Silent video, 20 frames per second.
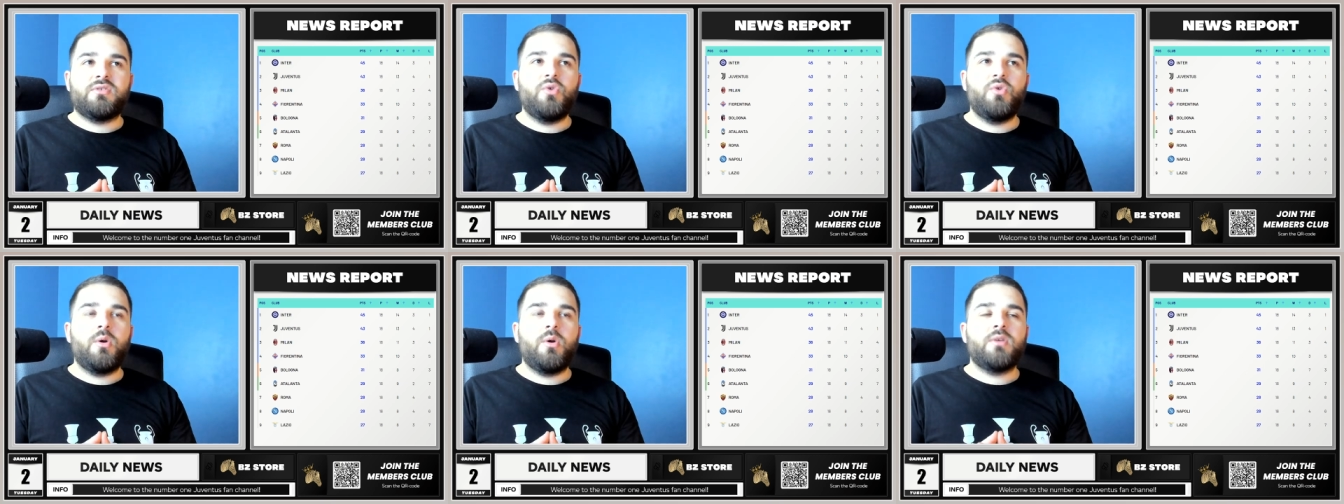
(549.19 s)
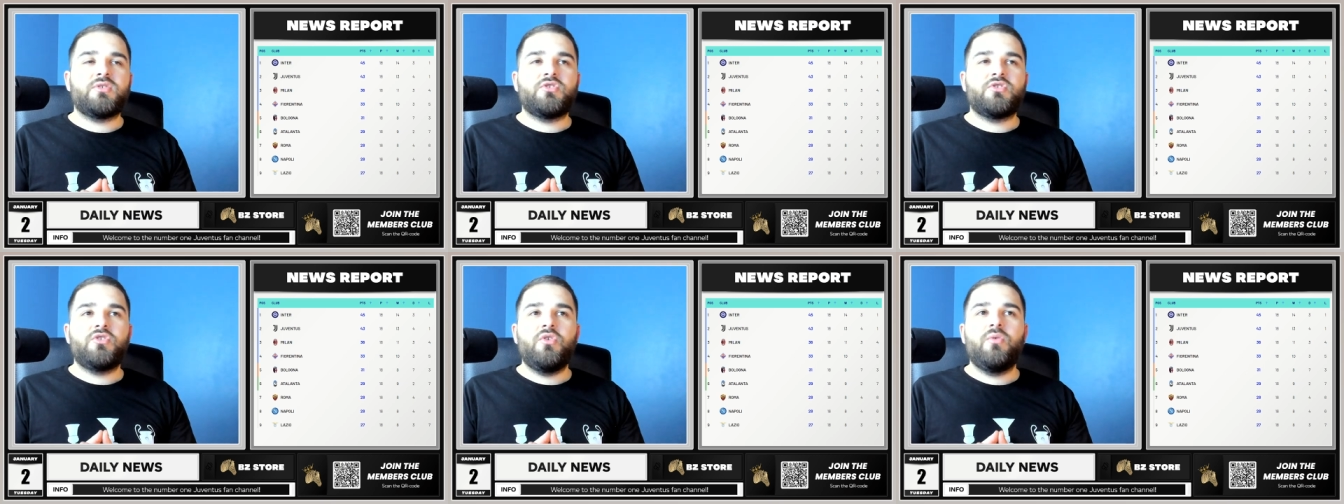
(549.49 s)
You're
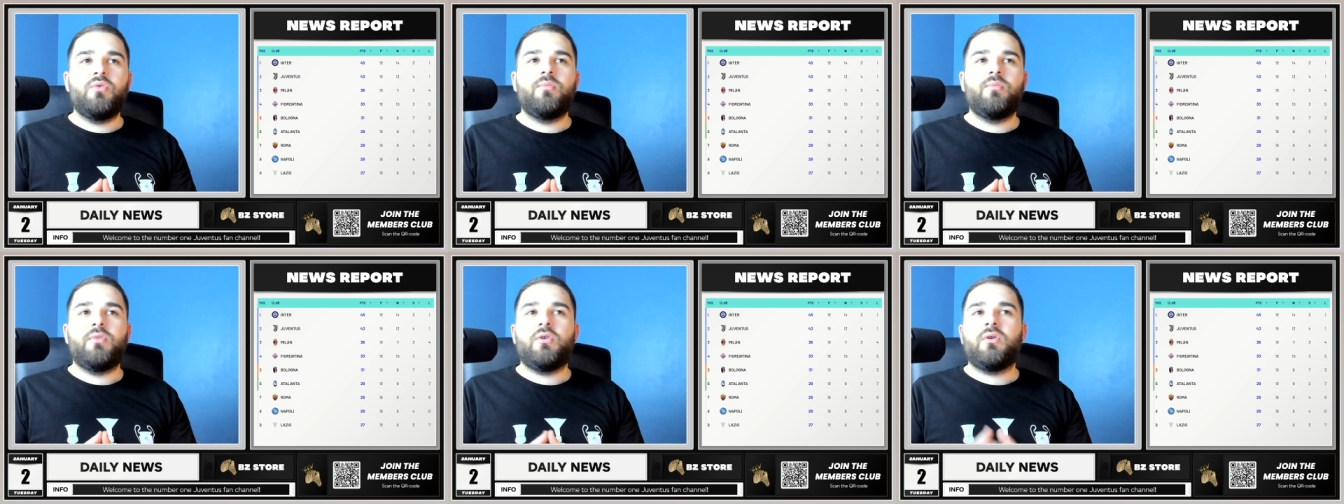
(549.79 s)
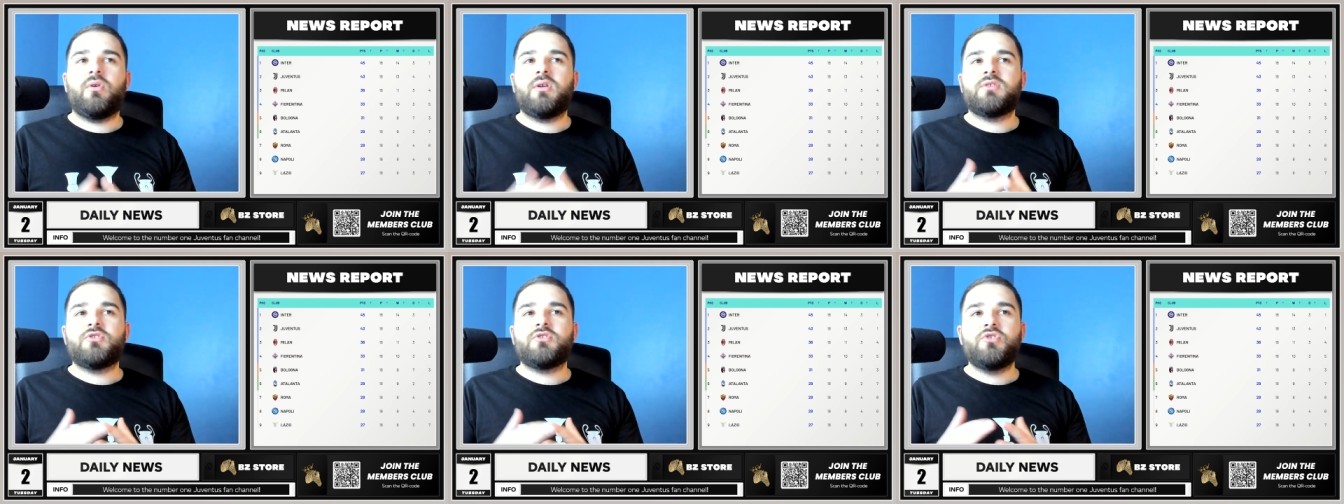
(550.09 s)

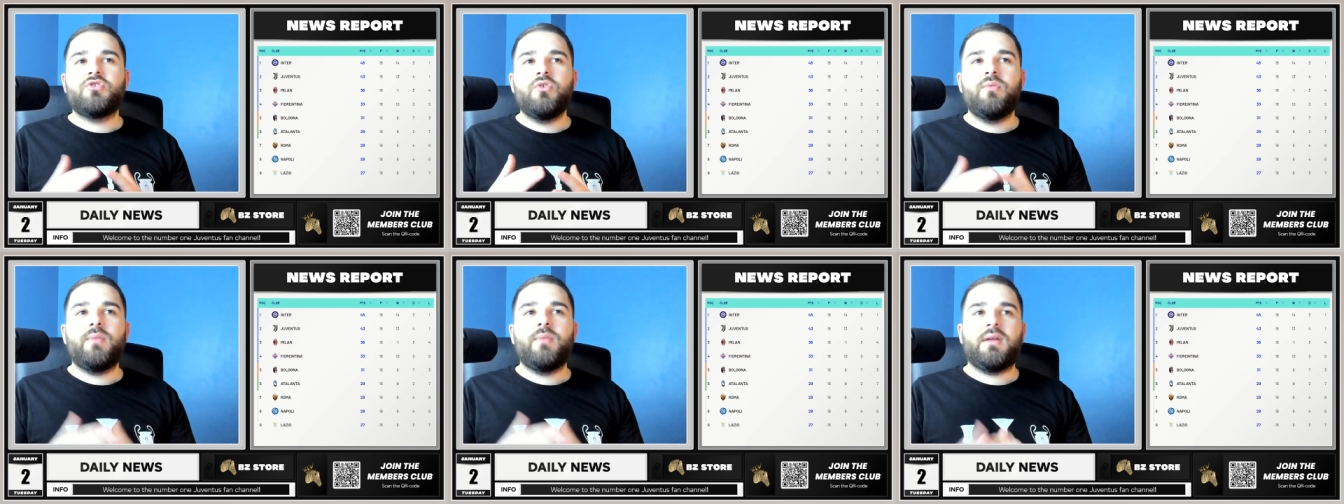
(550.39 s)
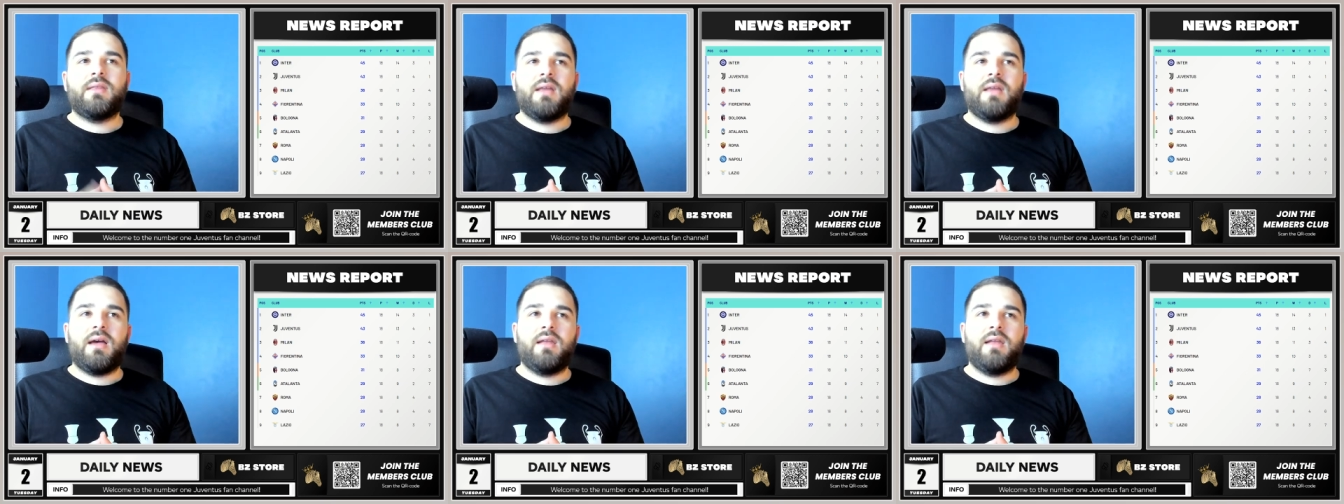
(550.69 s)

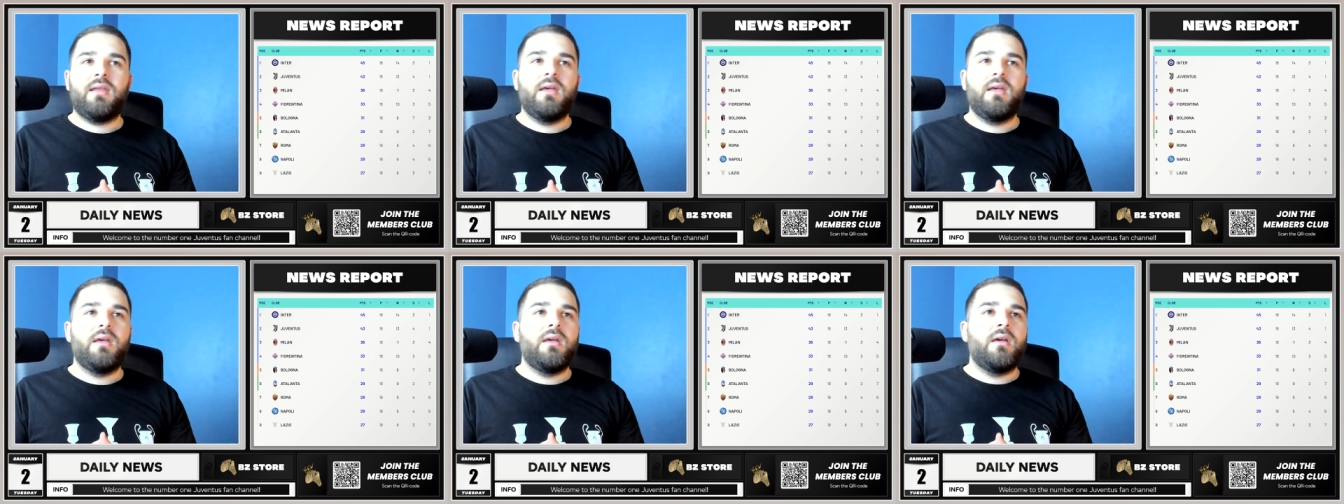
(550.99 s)
assuming that